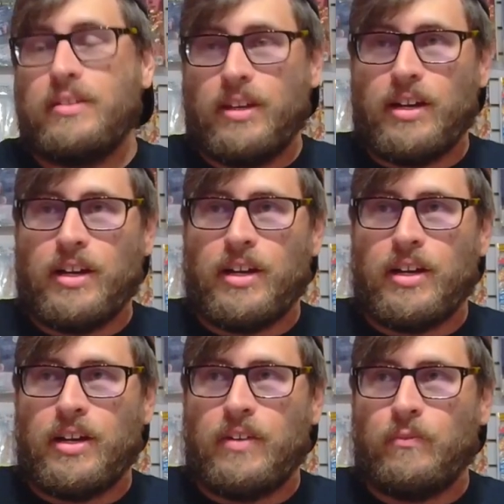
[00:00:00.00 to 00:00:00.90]

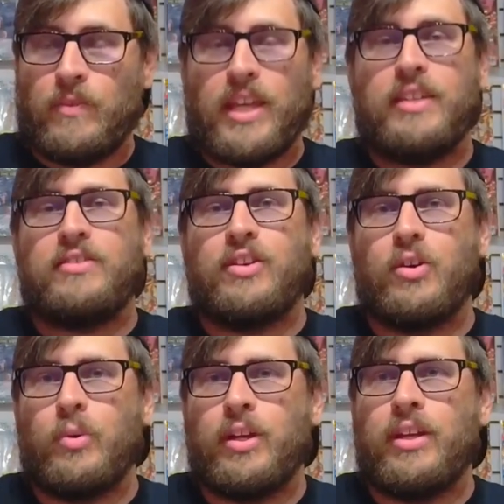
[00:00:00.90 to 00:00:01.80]
they get to
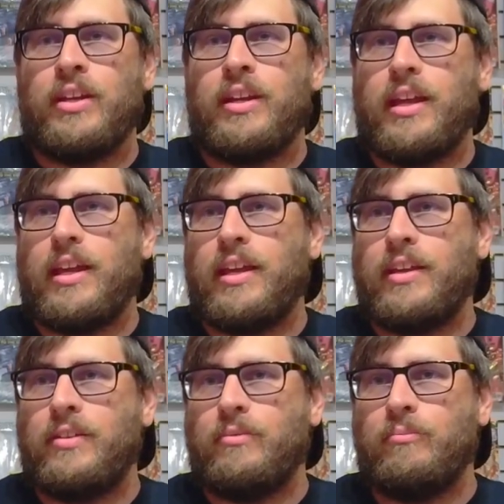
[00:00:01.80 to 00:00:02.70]
go in
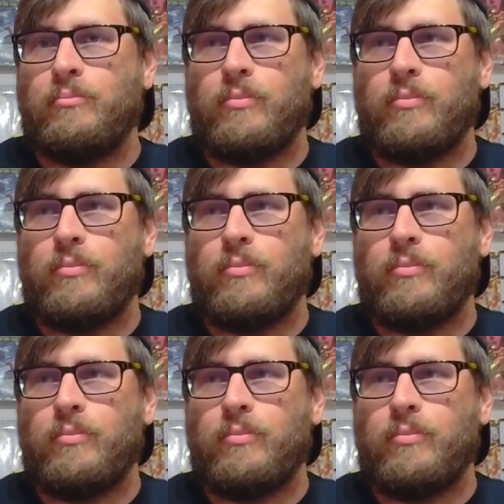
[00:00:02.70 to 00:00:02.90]
and